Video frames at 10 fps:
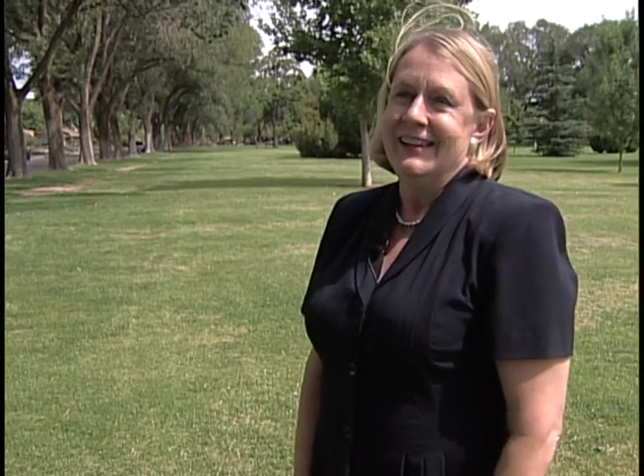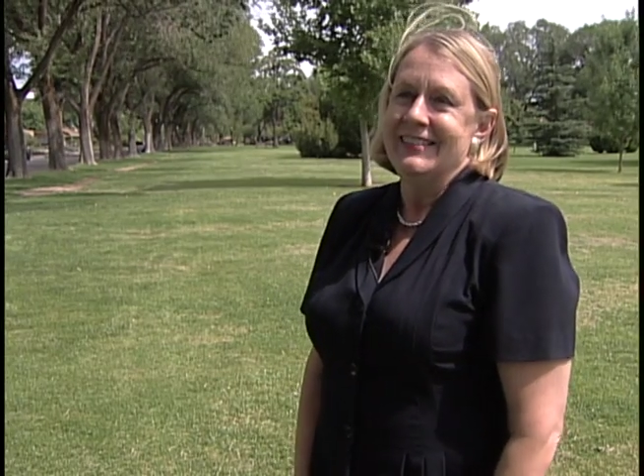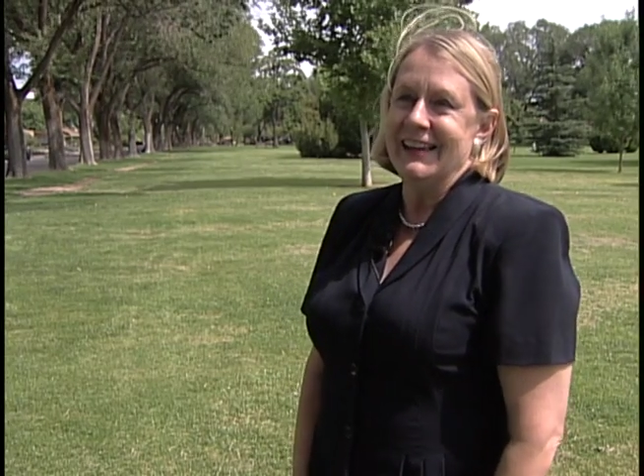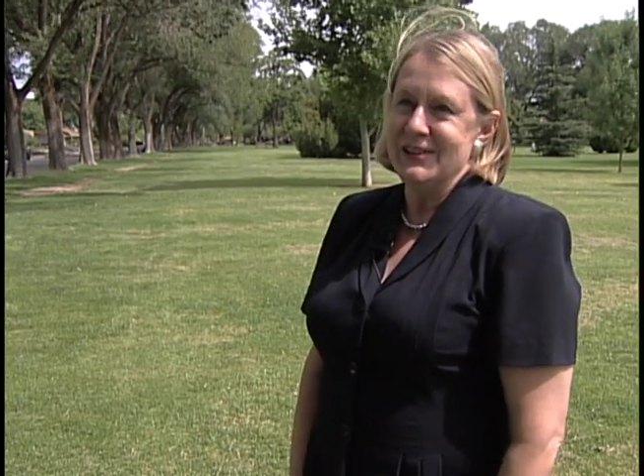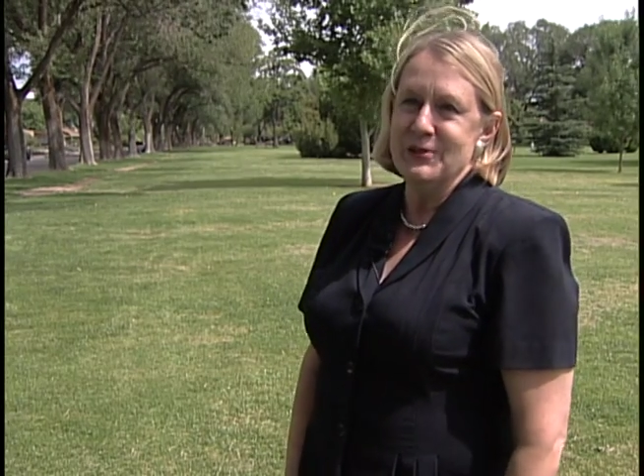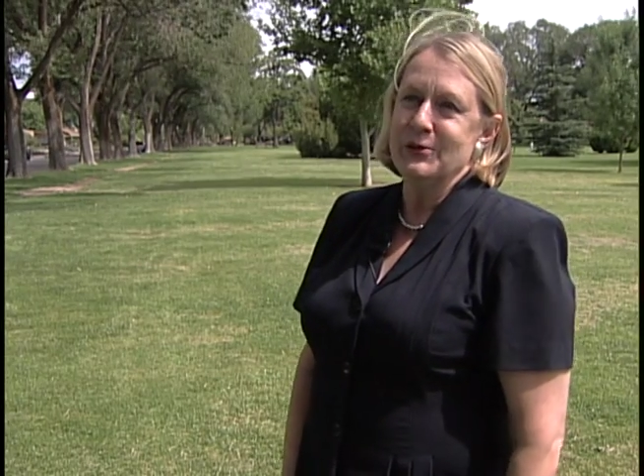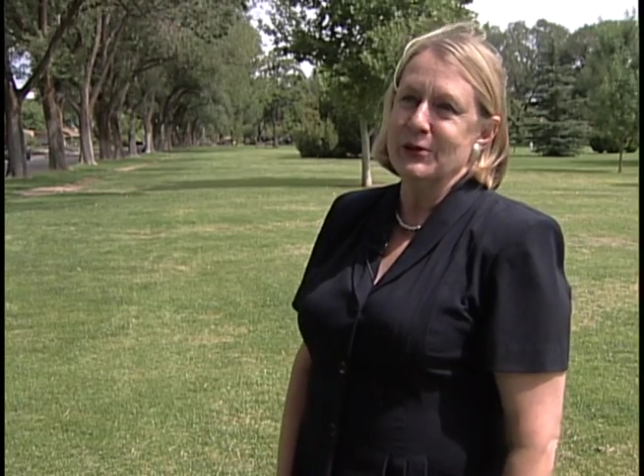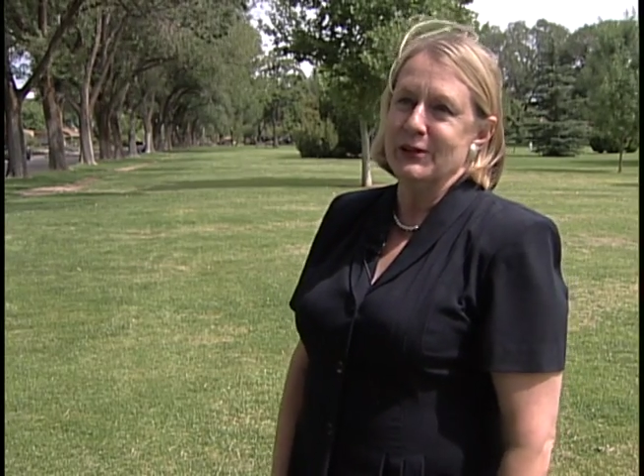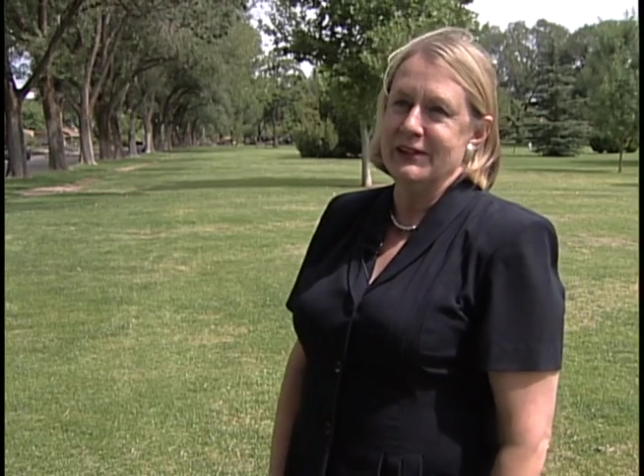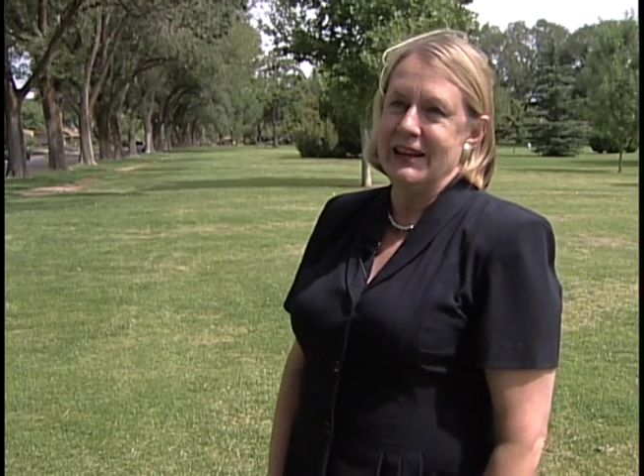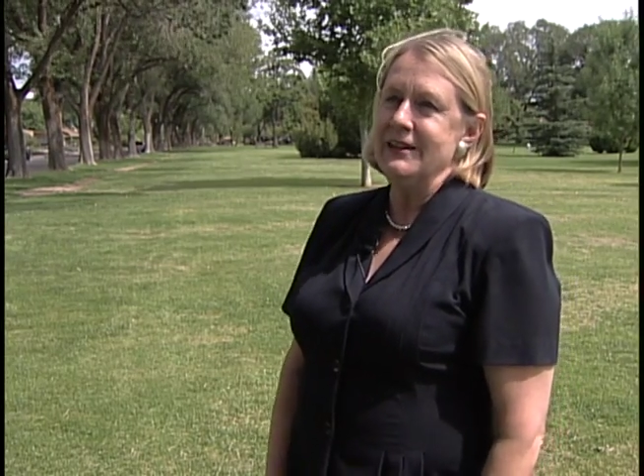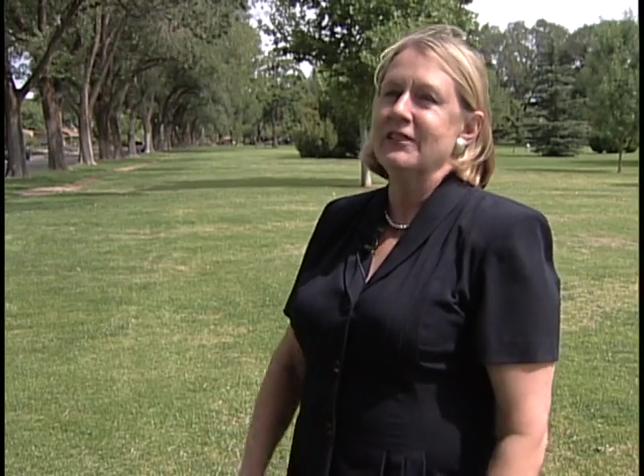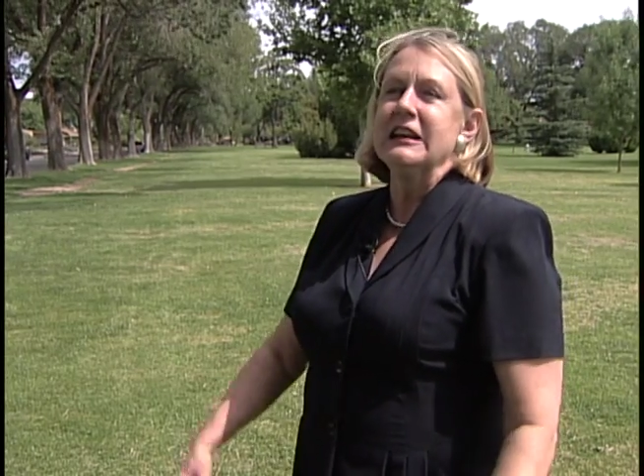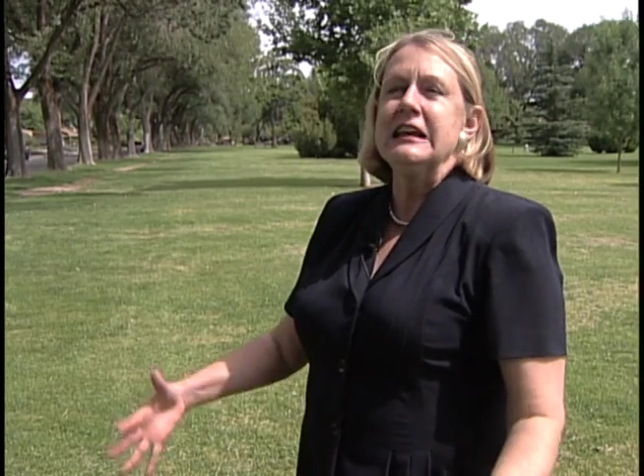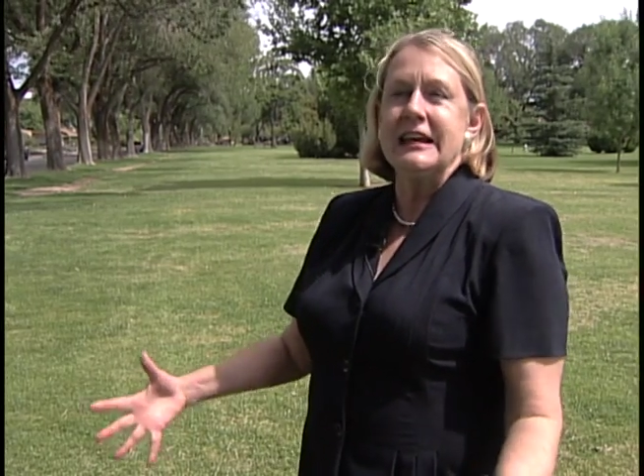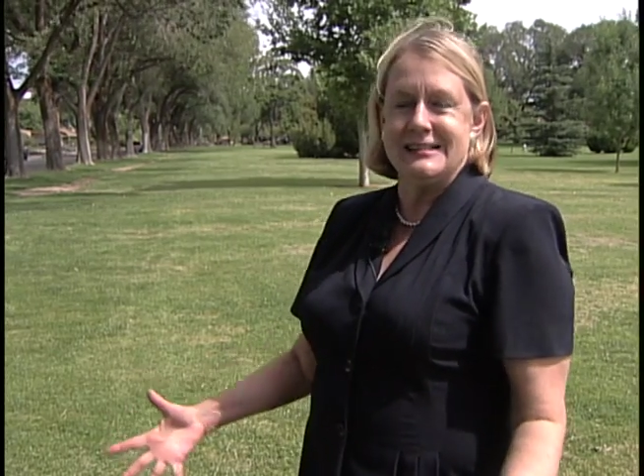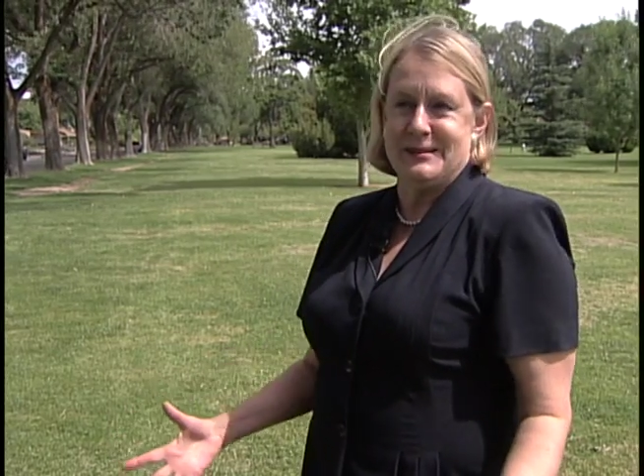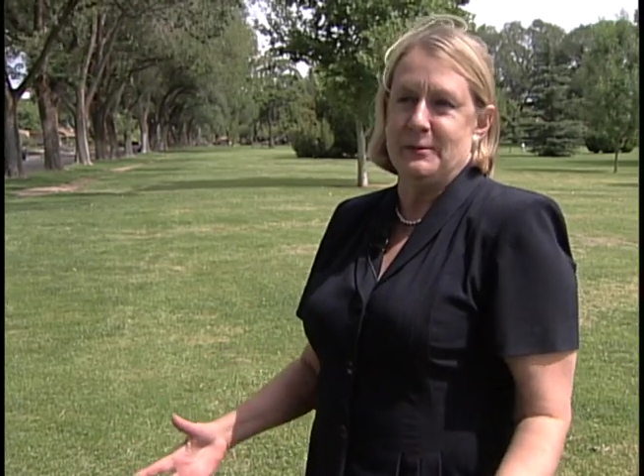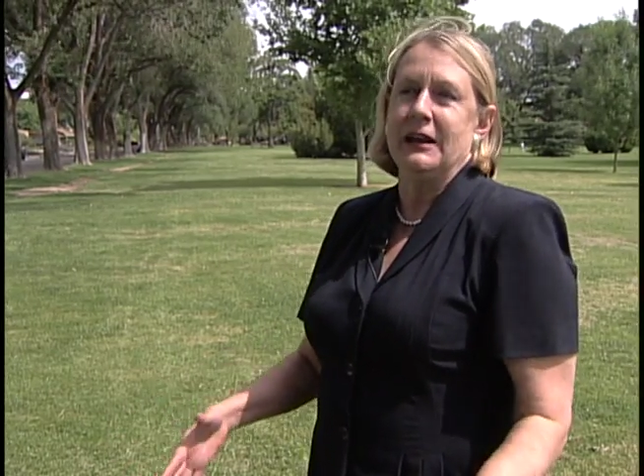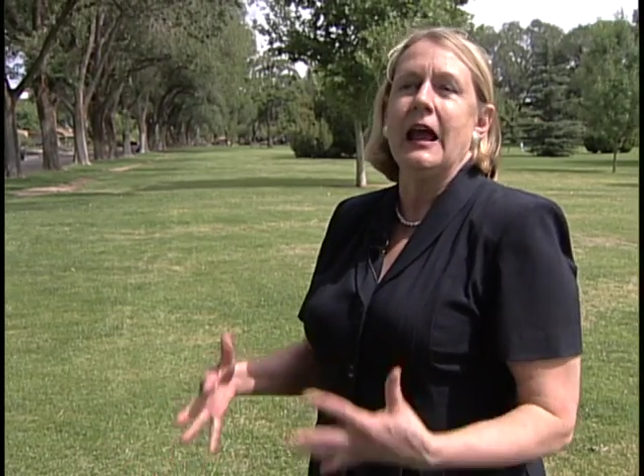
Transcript: that you could even guesstimate